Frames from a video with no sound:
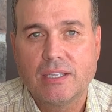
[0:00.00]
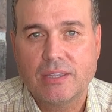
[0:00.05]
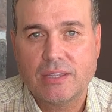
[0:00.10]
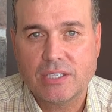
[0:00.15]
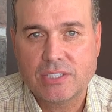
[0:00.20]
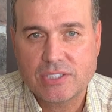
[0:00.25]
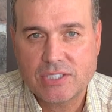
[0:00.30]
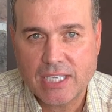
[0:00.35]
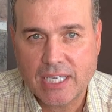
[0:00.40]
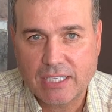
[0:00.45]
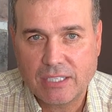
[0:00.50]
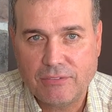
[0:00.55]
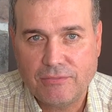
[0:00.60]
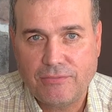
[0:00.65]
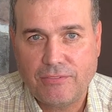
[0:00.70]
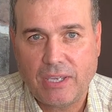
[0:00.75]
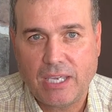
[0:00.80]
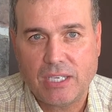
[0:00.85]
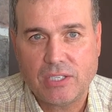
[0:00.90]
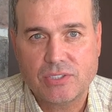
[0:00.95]
the second
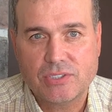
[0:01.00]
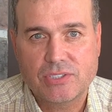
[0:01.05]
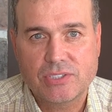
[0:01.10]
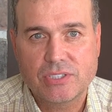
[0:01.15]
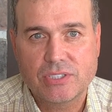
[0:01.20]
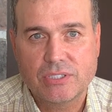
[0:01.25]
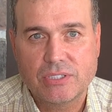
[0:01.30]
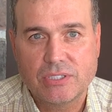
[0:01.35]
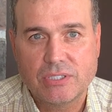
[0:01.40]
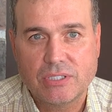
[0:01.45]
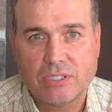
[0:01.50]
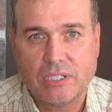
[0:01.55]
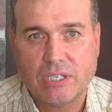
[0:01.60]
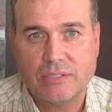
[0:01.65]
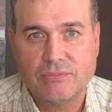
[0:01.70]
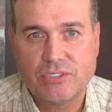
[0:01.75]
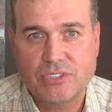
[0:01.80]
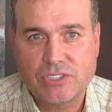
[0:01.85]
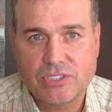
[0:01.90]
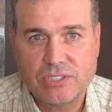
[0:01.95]
phase
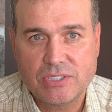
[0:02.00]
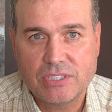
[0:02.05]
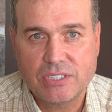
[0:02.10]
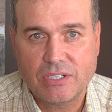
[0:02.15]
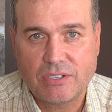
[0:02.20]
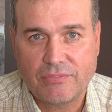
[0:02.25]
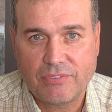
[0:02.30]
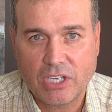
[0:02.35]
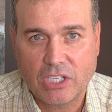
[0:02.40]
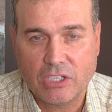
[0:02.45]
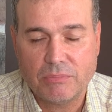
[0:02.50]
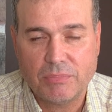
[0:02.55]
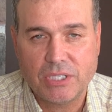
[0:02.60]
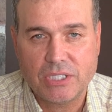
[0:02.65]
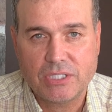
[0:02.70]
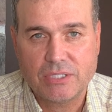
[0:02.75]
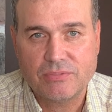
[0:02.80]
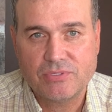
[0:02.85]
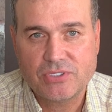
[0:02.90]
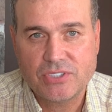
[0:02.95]
of the
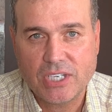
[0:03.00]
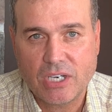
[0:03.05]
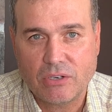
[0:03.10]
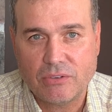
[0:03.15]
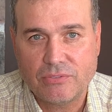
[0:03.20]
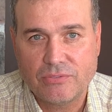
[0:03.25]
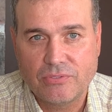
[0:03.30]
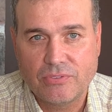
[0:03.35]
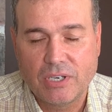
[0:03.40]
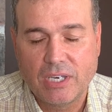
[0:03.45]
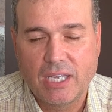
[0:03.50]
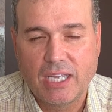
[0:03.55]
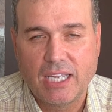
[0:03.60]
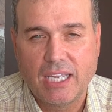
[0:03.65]
development of self.